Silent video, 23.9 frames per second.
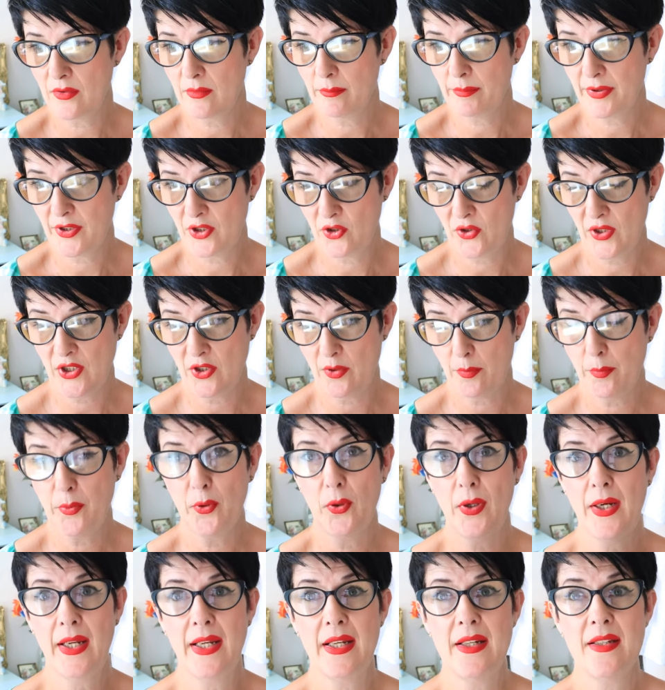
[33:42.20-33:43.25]
Patricia
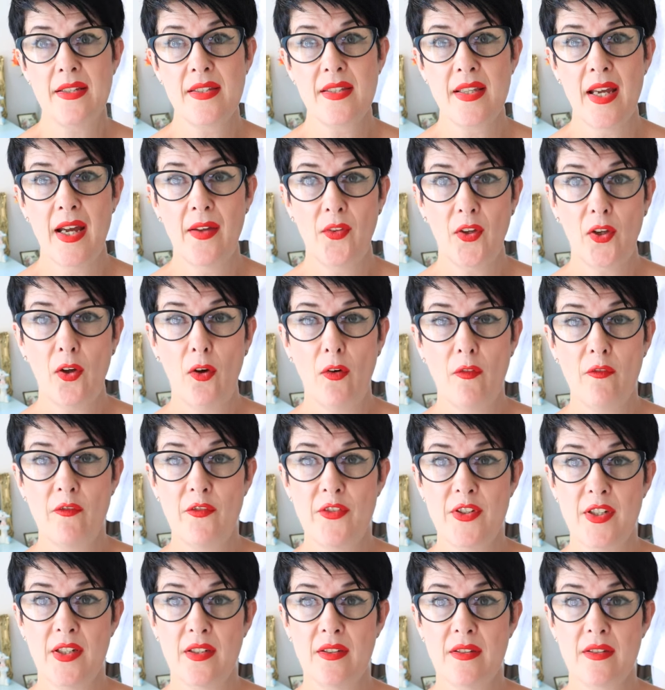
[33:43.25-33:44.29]
Preece, had the
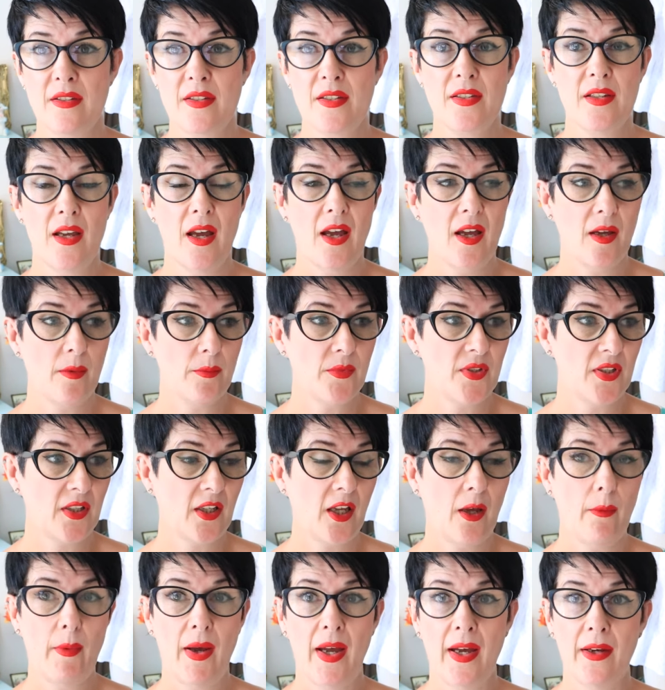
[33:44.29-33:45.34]
confidence to
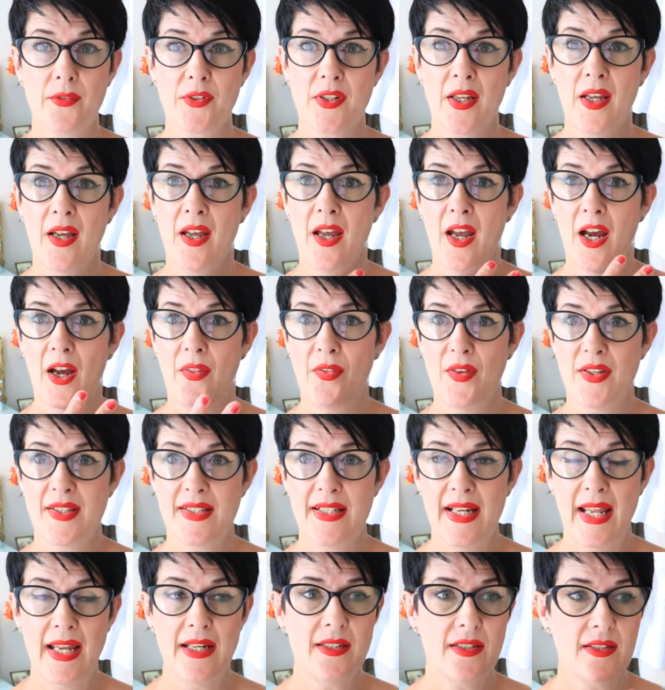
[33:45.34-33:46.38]
go out. And there's
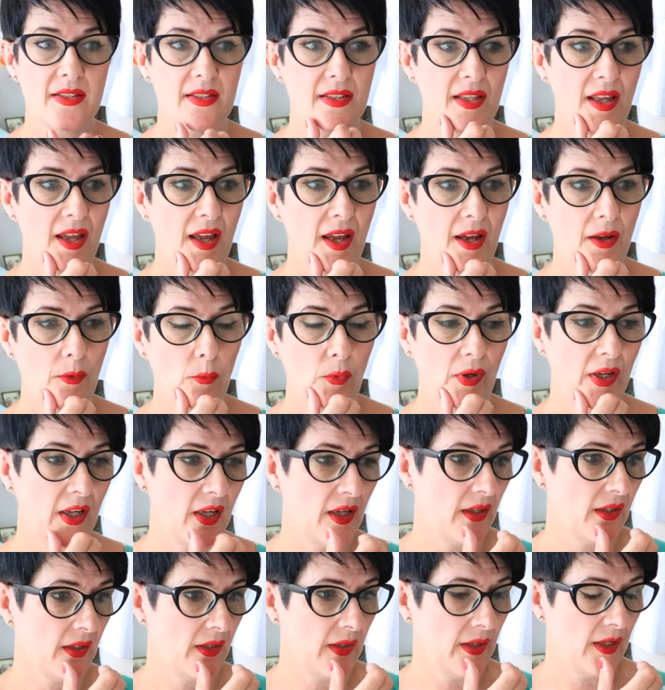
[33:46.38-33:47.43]
letters there
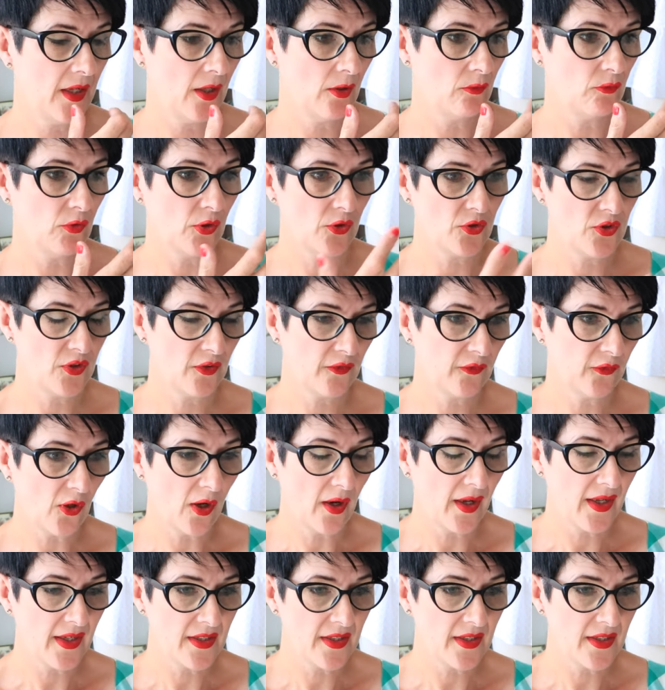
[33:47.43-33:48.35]
where Roger Fry